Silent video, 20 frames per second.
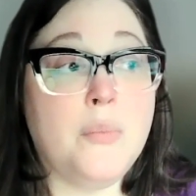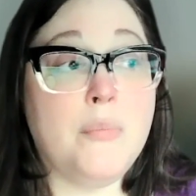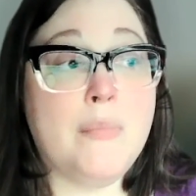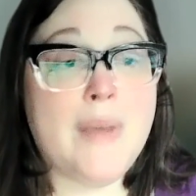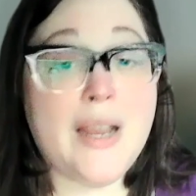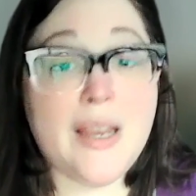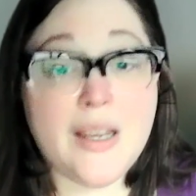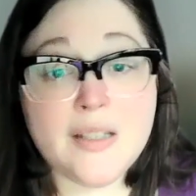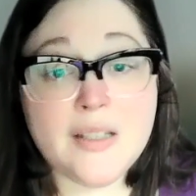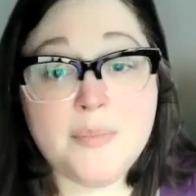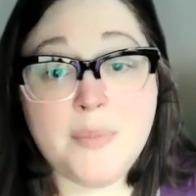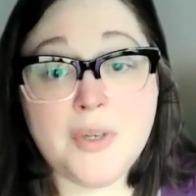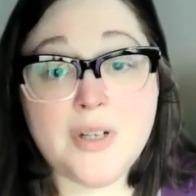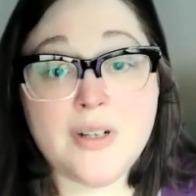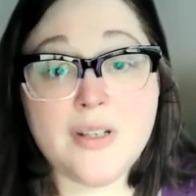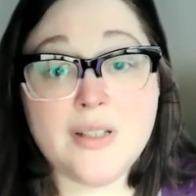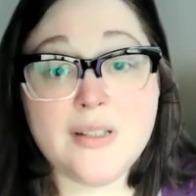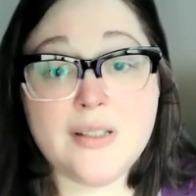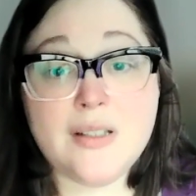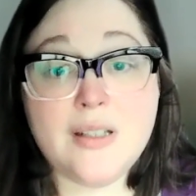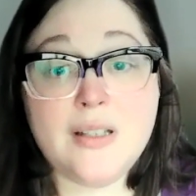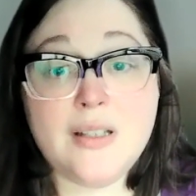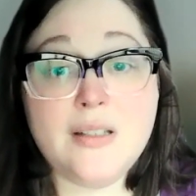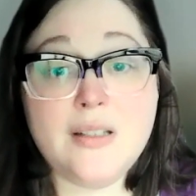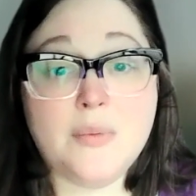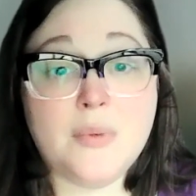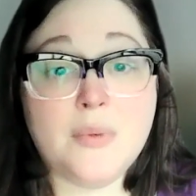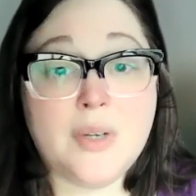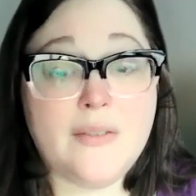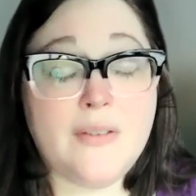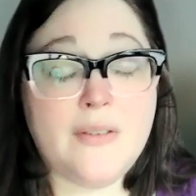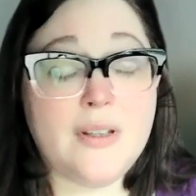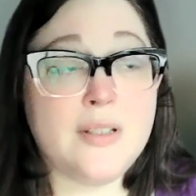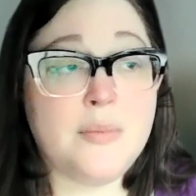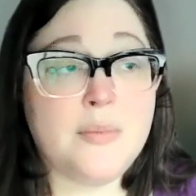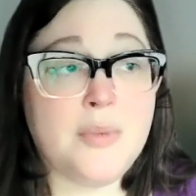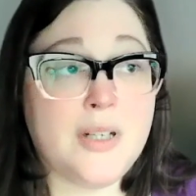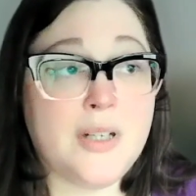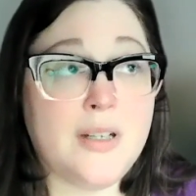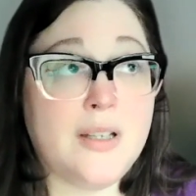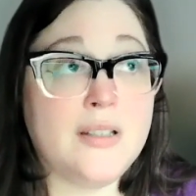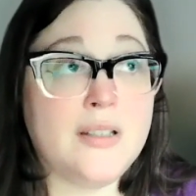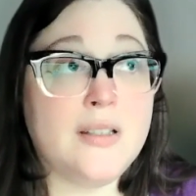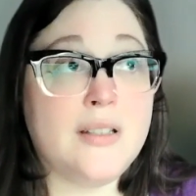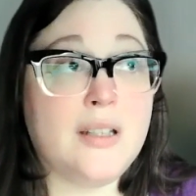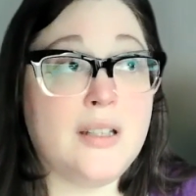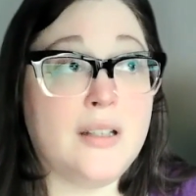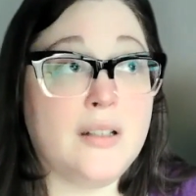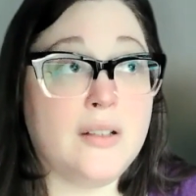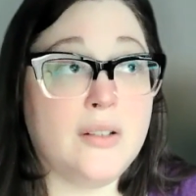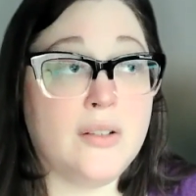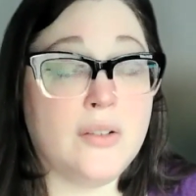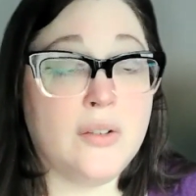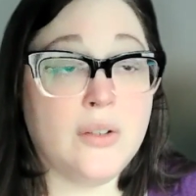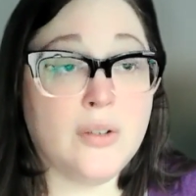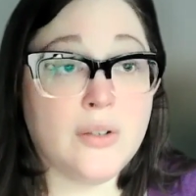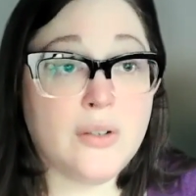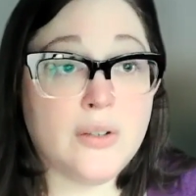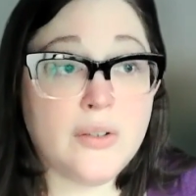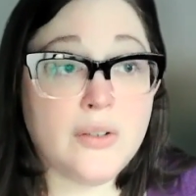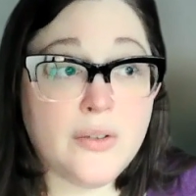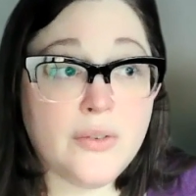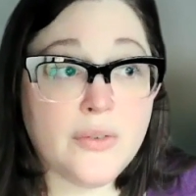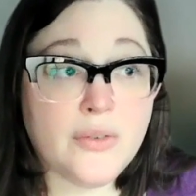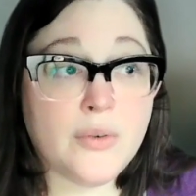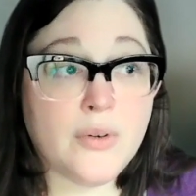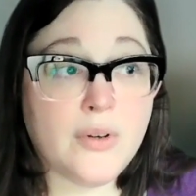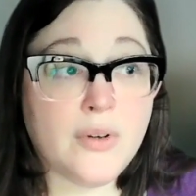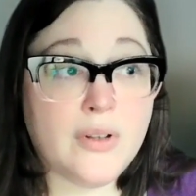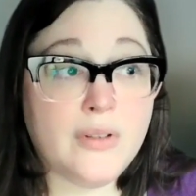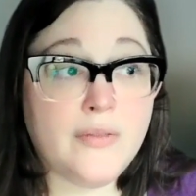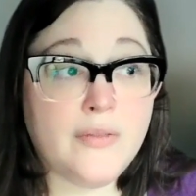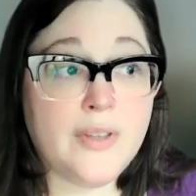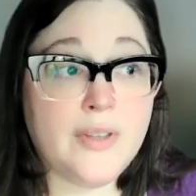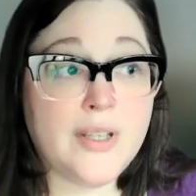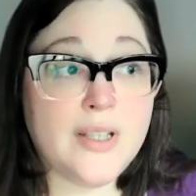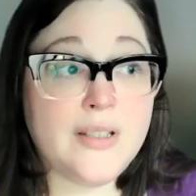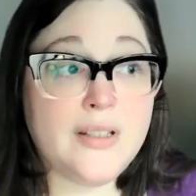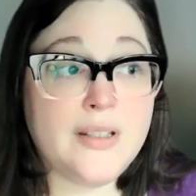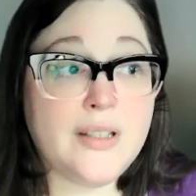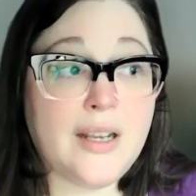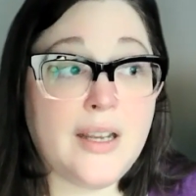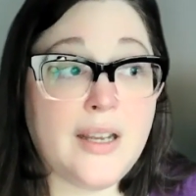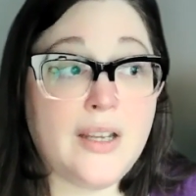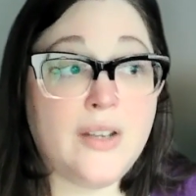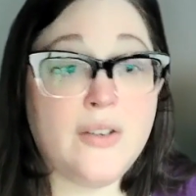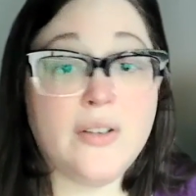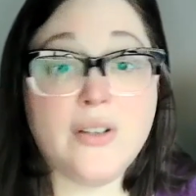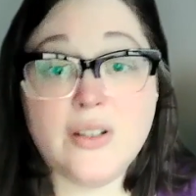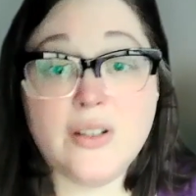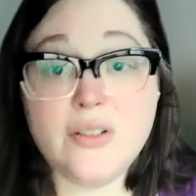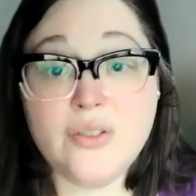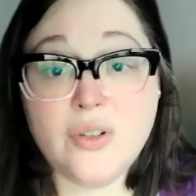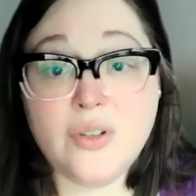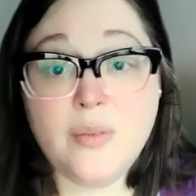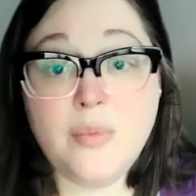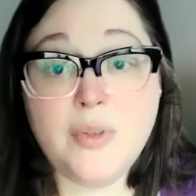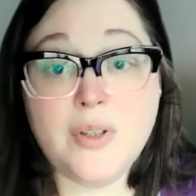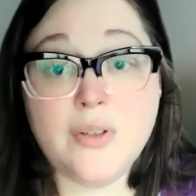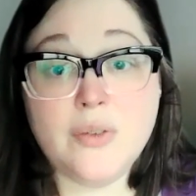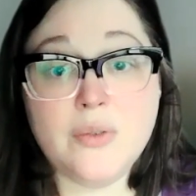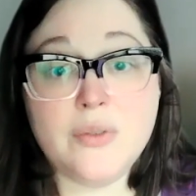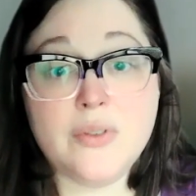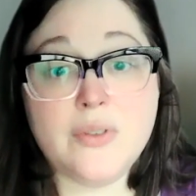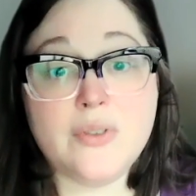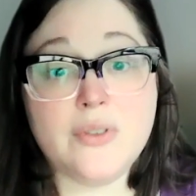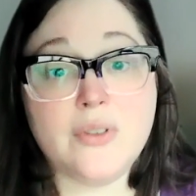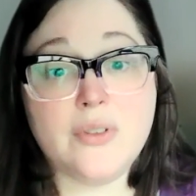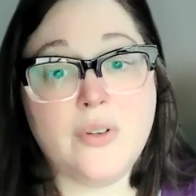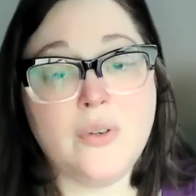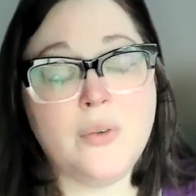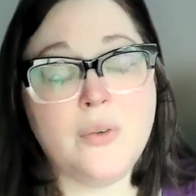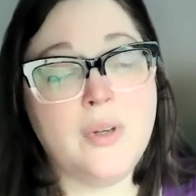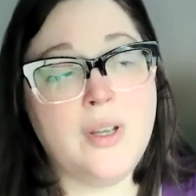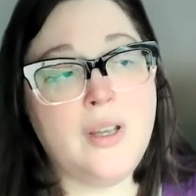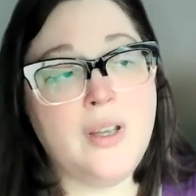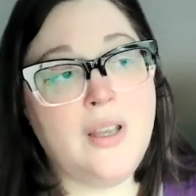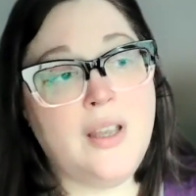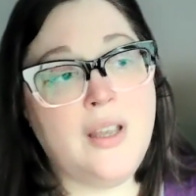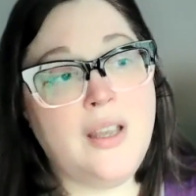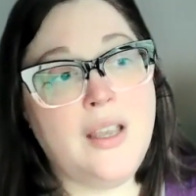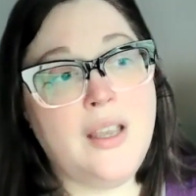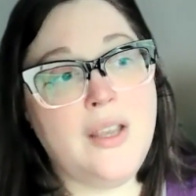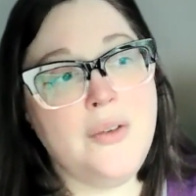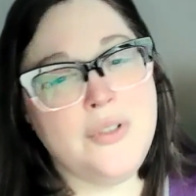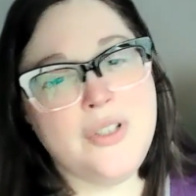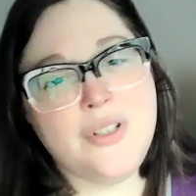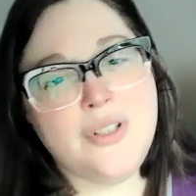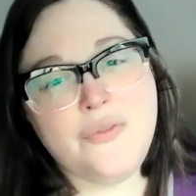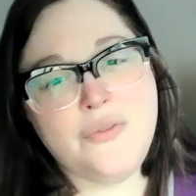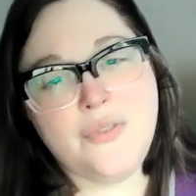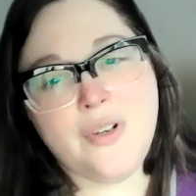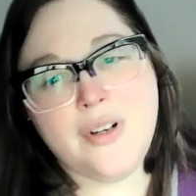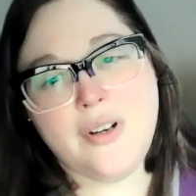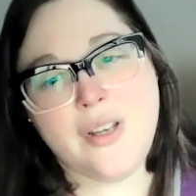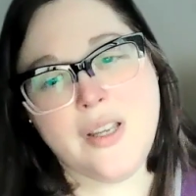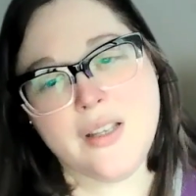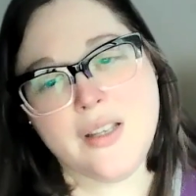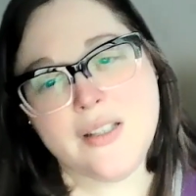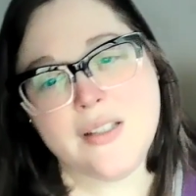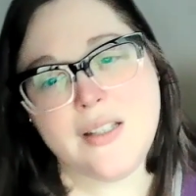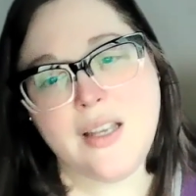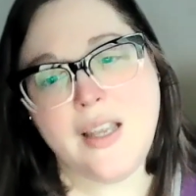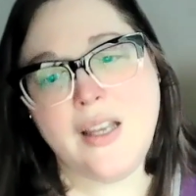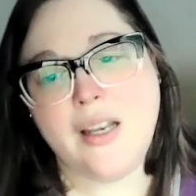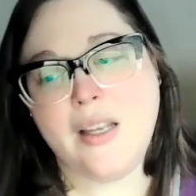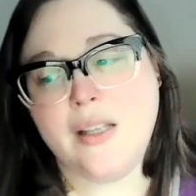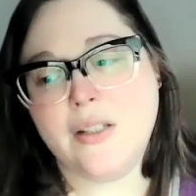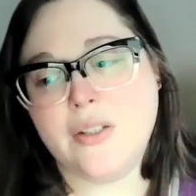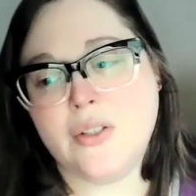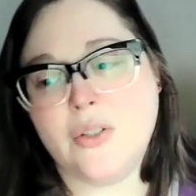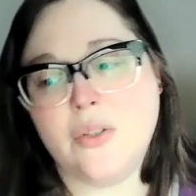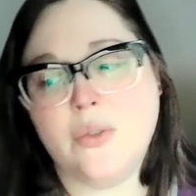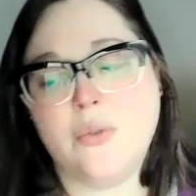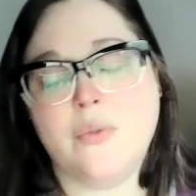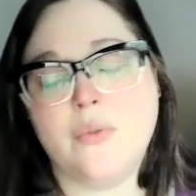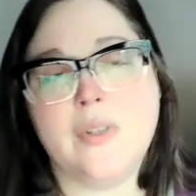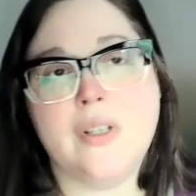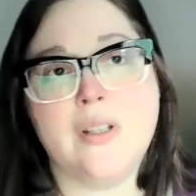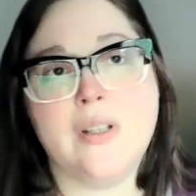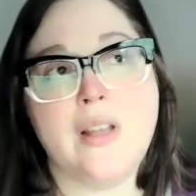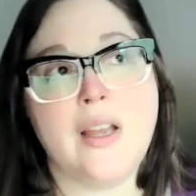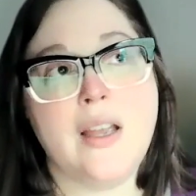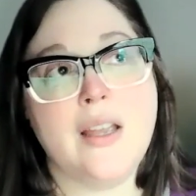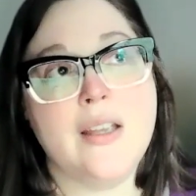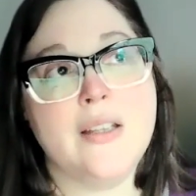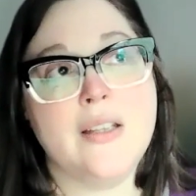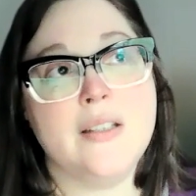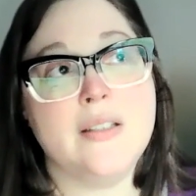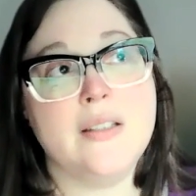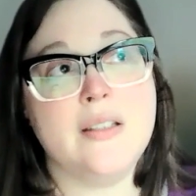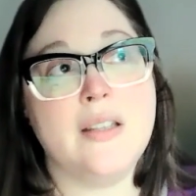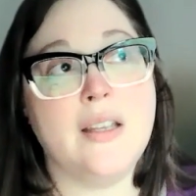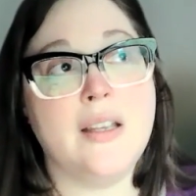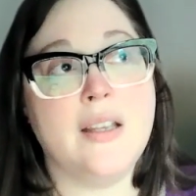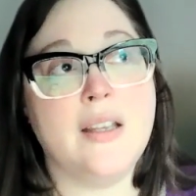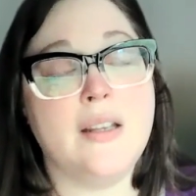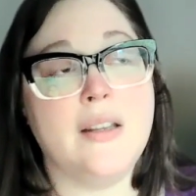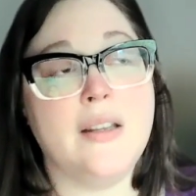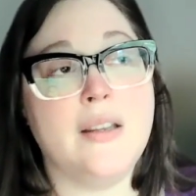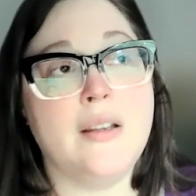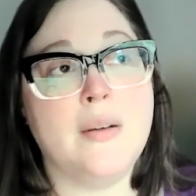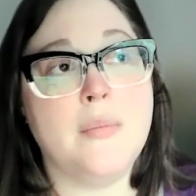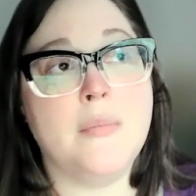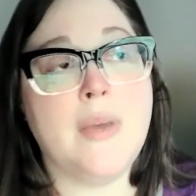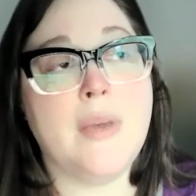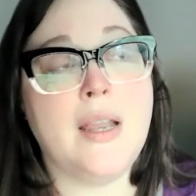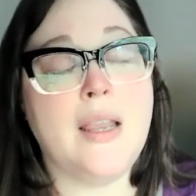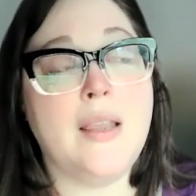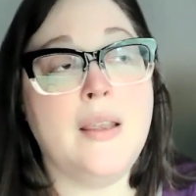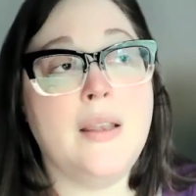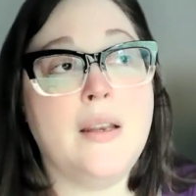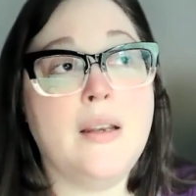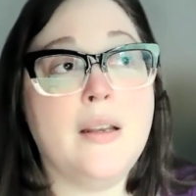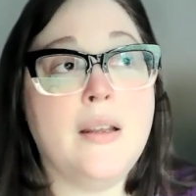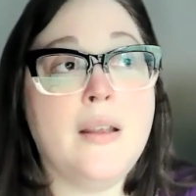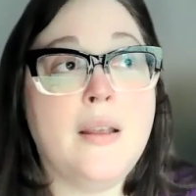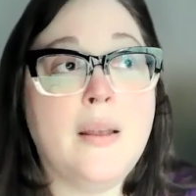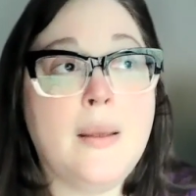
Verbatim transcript: my experiences and what I've experienced and learned through all of this that I could contribute. So it was just very exciting to realize that there might,